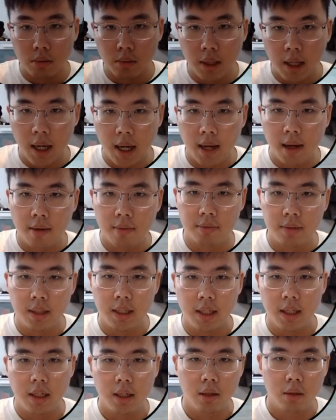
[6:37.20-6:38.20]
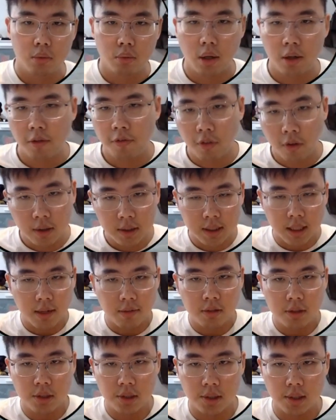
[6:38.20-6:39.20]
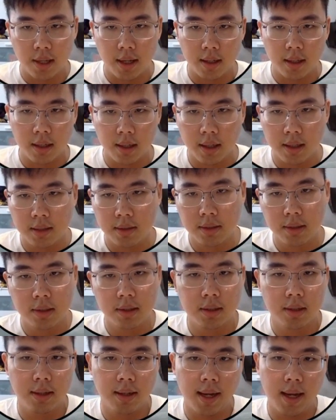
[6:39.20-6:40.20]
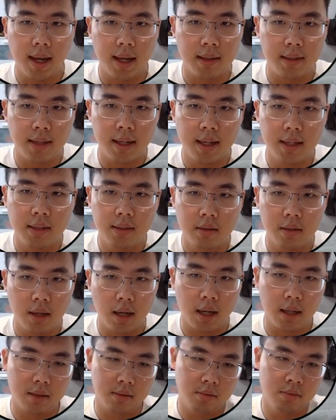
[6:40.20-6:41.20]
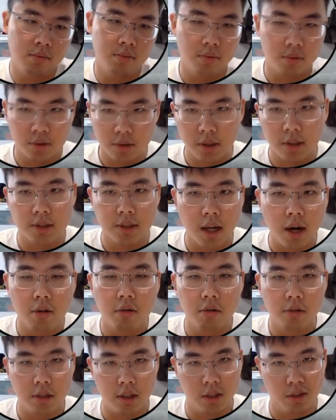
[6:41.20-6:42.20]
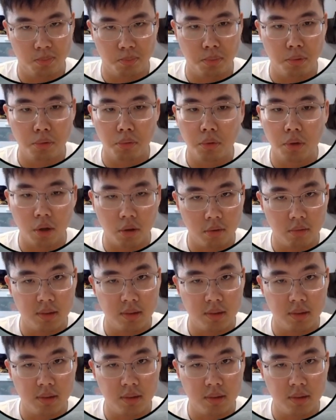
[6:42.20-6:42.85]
we have the 24/7 shenanigans, and then Cesaro is brutal.